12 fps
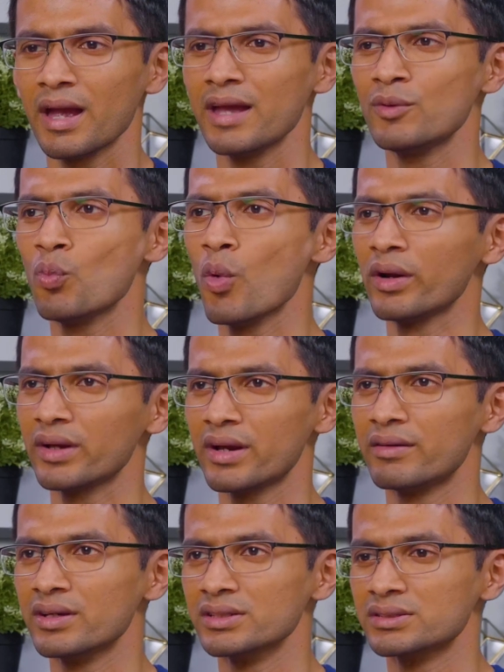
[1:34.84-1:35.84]
In what
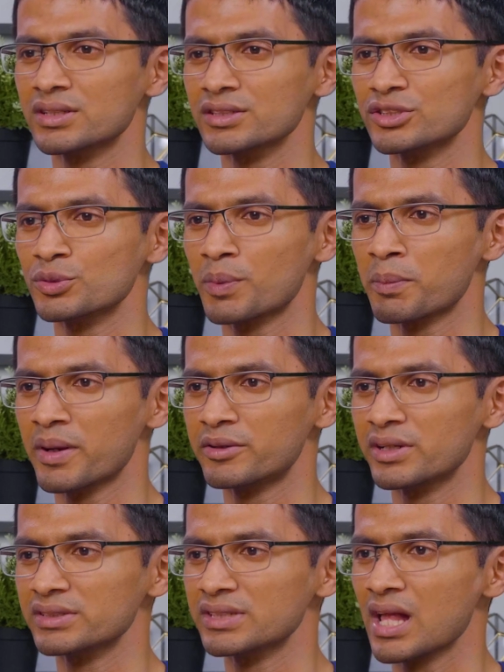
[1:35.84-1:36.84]
areas does
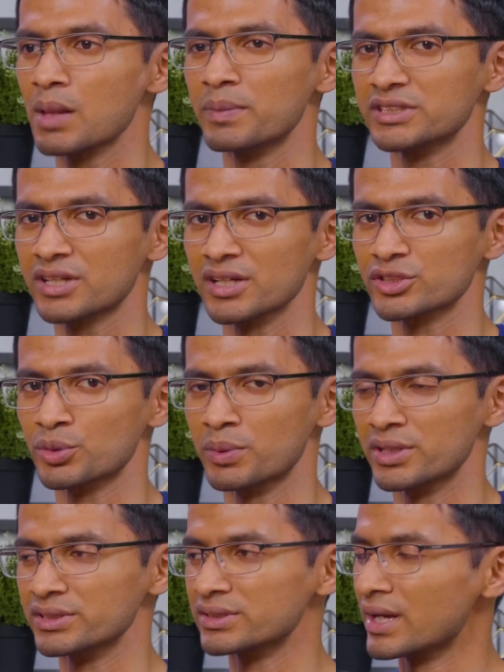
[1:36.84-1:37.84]
Supermetrics help its
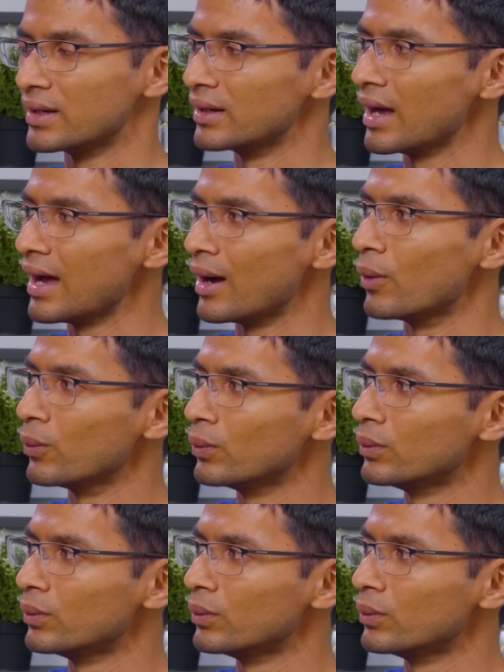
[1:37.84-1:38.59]
customers and how?